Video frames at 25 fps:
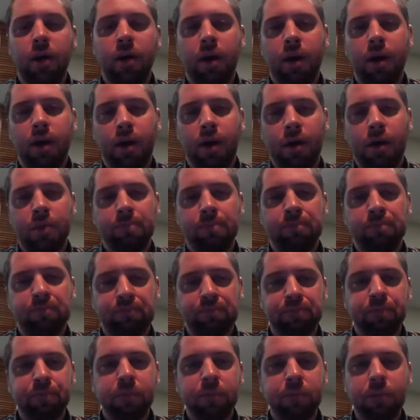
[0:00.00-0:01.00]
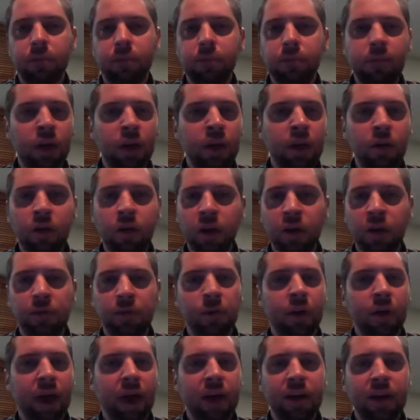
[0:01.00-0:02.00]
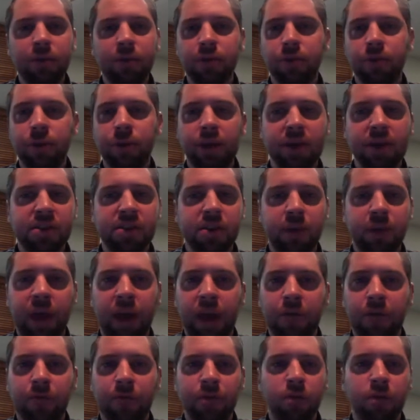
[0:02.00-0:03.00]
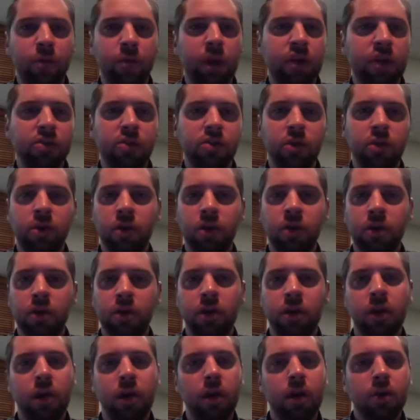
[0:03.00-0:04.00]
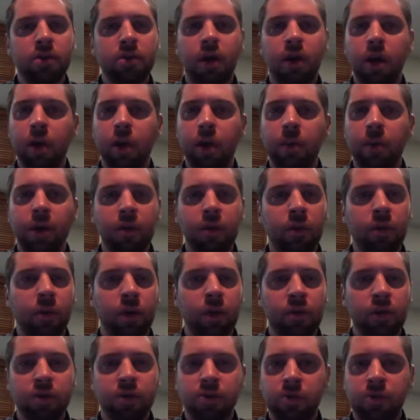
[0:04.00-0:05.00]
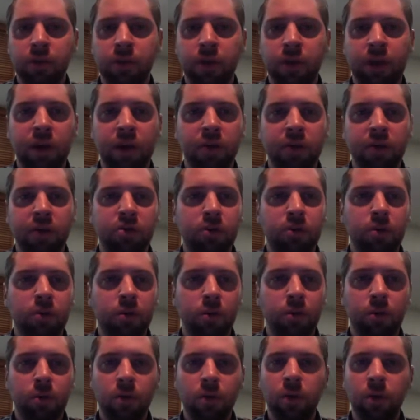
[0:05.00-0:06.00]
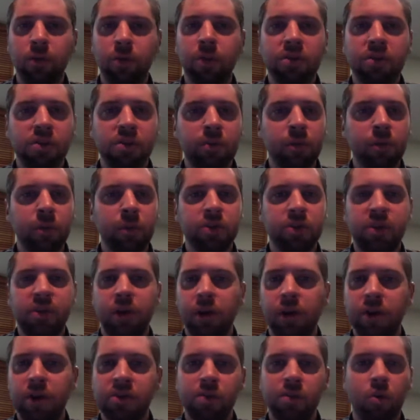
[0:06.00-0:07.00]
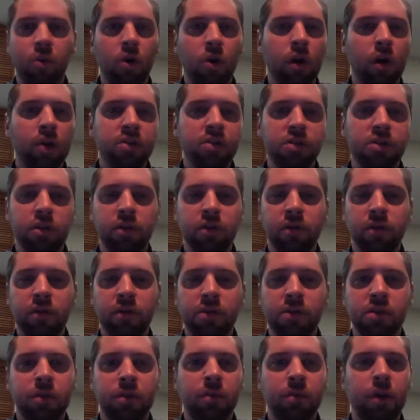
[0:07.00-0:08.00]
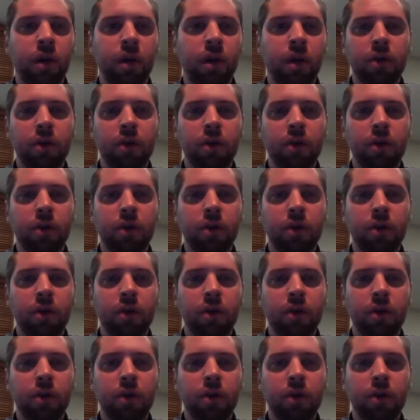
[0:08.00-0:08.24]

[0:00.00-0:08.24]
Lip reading: And you can invoke any of the readings that we have for the week. So you could talk about the ones relating to liberalism, libertarianism, or conservatism.